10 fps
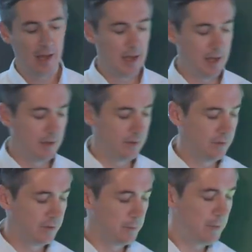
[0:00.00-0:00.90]
And
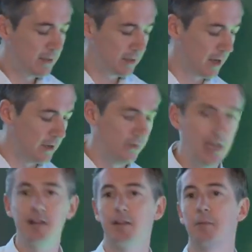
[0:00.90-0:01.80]
to me, that's kind of an
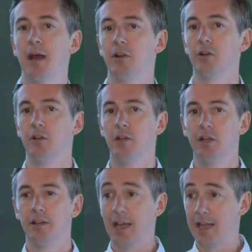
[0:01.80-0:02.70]
anti-pattern.
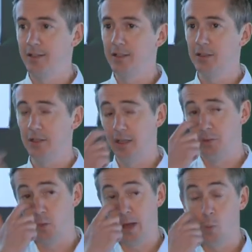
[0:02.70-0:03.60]
Like ideally,
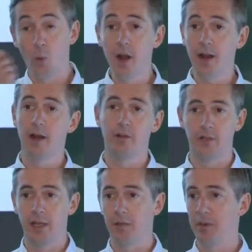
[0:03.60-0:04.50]
what I want out of
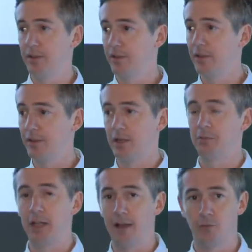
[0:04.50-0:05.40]
a database and a data
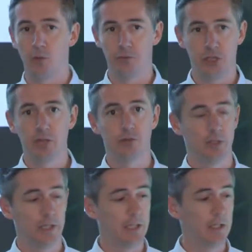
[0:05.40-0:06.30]
platform
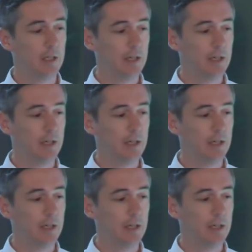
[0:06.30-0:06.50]
generally